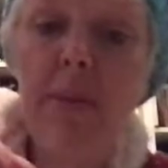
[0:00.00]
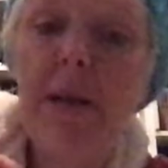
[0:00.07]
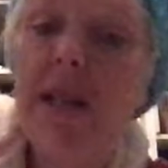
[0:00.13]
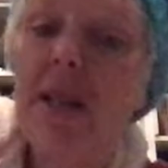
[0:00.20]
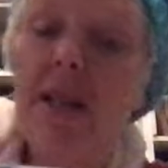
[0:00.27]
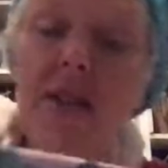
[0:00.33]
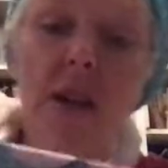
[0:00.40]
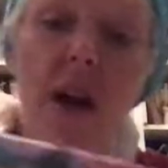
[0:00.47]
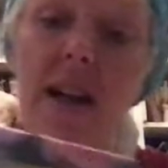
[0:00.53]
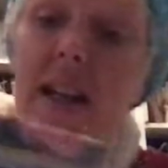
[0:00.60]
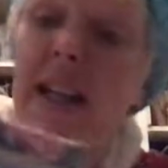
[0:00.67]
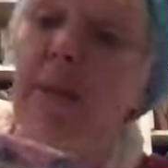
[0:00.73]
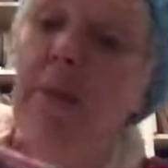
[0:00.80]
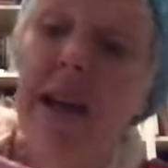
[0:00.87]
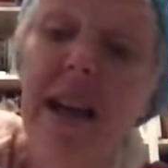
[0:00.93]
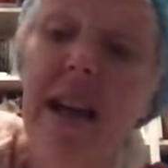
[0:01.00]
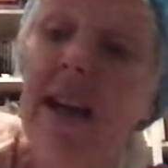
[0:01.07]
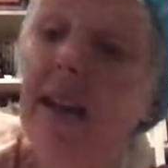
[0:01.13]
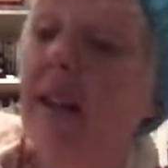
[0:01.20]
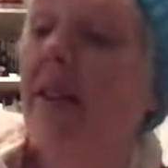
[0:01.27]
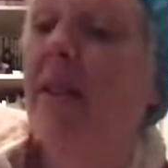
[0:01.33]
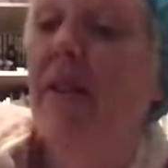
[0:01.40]
I mean, Donna can make
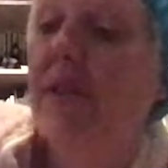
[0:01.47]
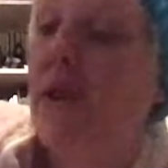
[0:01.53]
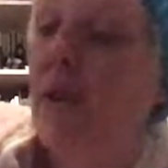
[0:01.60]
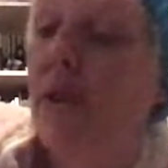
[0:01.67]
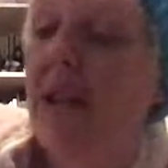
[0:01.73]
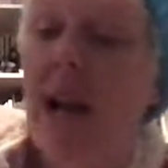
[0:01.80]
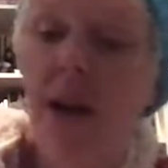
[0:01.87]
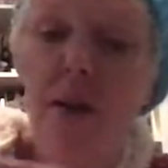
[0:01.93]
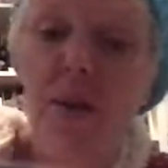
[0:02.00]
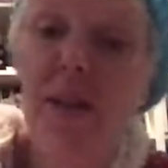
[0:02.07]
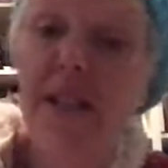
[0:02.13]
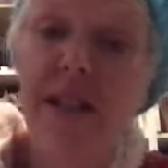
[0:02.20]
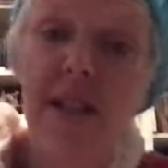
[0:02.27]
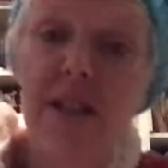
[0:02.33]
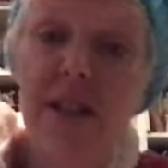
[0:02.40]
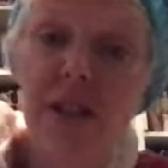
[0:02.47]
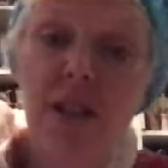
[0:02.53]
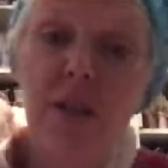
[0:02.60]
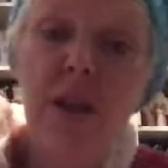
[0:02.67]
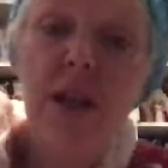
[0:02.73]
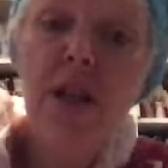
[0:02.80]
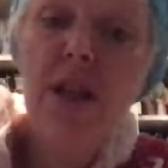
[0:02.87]
anything, folks. I always say this to
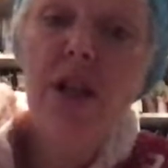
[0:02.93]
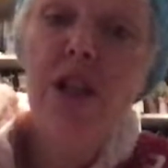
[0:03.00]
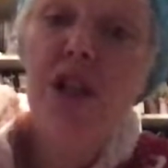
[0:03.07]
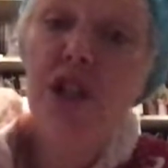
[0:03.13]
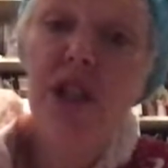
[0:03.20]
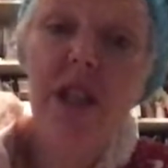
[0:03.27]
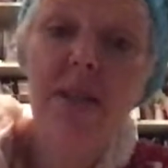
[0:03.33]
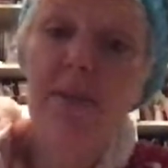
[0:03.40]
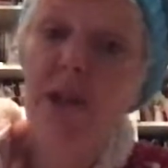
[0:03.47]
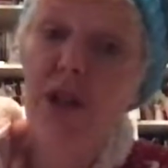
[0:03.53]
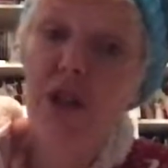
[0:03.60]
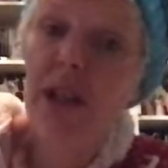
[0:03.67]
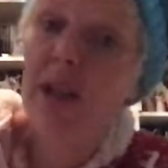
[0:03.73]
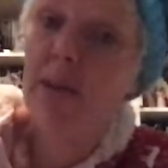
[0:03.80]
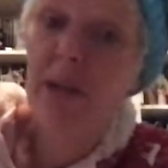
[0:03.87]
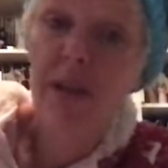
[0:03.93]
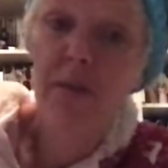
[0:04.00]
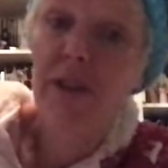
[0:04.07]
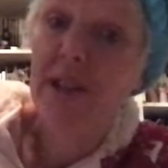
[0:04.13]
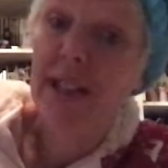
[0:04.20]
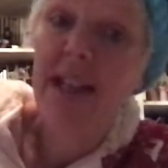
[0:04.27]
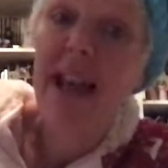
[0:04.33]
you. She and Miss Jellybean
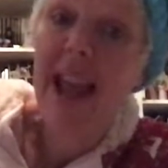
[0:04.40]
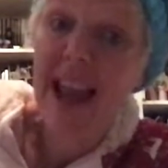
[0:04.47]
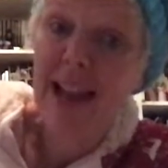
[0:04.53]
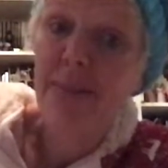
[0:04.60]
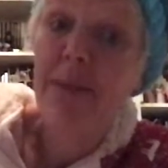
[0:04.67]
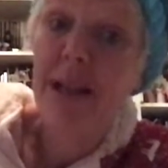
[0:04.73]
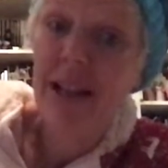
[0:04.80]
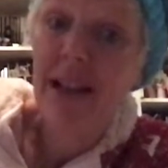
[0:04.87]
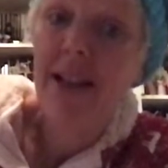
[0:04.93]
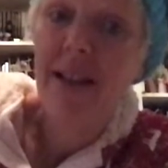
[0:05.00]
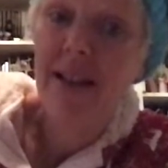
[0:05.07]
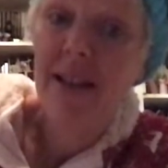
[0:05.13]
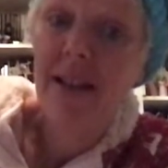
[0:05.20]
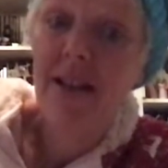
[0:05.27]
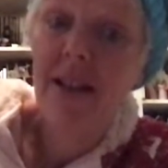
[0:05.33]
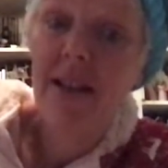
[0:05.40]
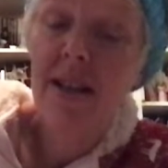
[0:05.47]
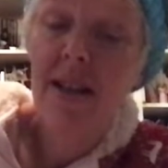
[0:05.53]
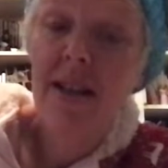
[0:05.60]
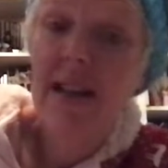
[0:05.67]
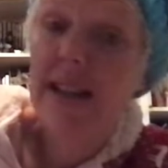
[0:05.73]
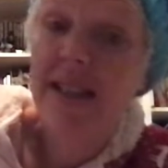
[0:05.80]
really can make anything.
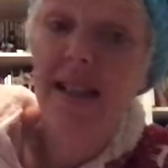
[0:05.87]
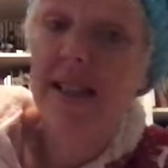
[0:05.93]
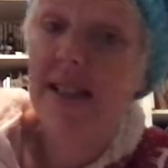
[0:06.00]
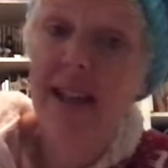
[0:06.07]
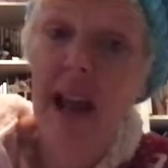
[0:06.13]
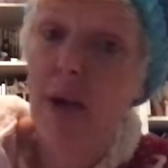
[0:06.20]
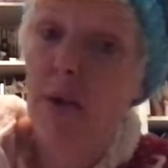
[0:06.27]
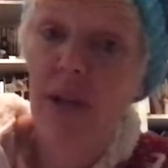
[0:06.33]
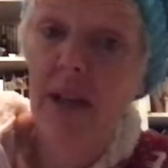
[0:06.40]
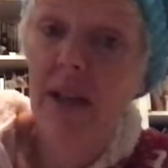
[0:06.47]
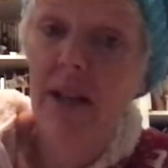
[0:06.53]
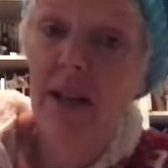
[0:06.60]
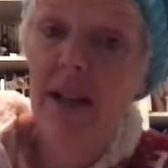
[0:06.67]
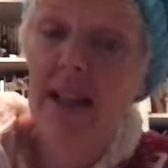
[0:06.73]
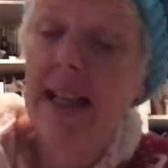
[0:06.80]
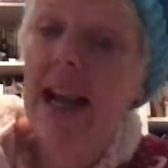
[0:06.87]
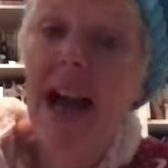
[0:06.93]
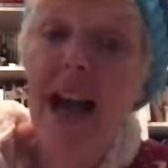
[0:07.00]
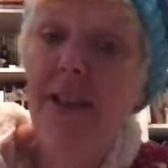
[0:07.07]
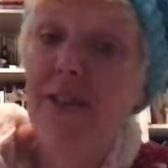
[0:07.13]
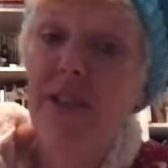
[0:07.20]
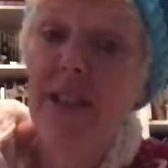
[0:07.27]
It's astounding. Like,
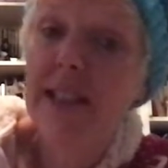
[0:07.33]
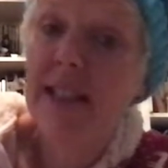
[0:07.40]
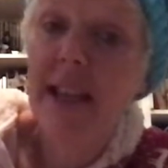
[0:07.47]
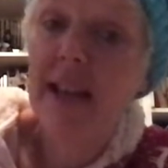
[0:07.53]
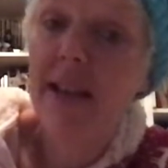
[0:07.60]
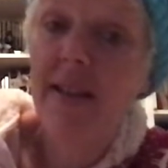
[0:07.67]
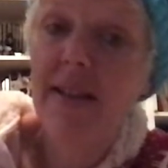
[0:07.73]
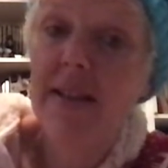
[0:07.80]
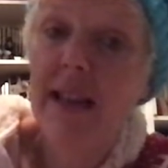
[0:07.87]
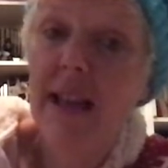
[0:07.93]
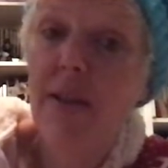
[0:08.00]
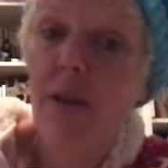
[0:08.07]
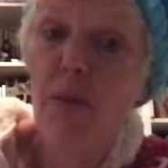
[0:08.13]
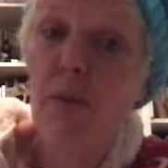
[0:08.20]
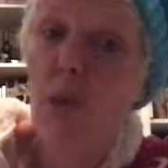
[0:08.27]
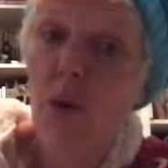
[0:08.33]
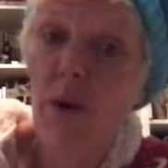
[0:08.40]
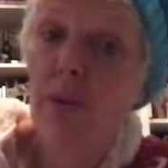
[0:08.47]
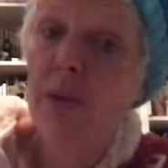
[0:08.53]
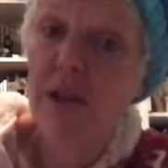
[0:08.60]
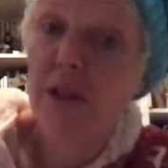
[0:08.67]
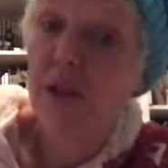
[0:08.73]
I feel like they, they are
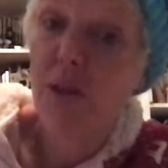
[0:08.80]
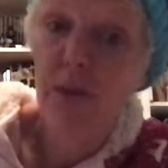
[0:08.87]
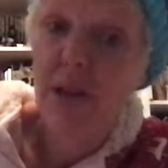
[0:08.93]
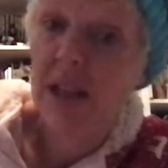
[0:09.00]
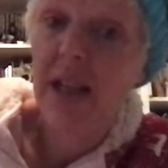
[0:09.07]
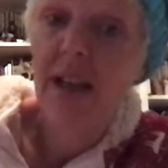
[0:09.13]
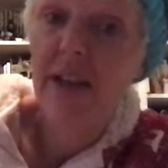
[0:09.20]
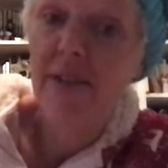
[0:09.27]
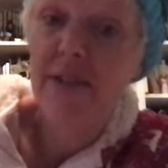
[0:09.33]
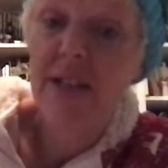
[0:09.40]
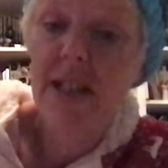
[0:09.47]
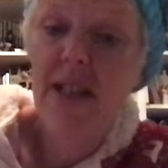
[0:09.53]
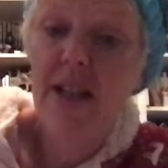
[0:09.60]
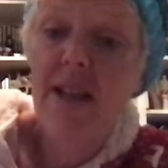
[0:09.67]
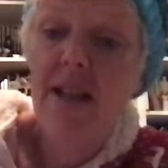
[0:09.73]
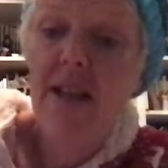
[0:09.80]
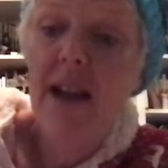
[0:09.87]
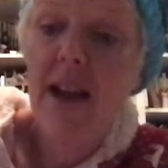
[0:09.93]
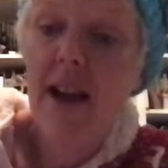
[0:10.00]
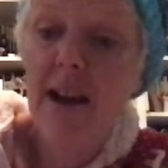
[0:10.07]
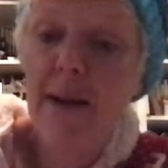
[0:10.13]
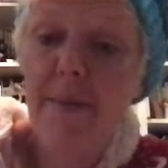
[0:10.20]
born with a certain gift.
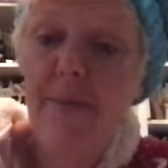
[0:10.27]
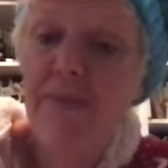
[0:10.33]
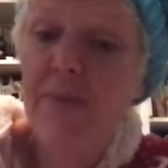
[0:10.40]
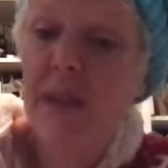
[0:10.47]
Um,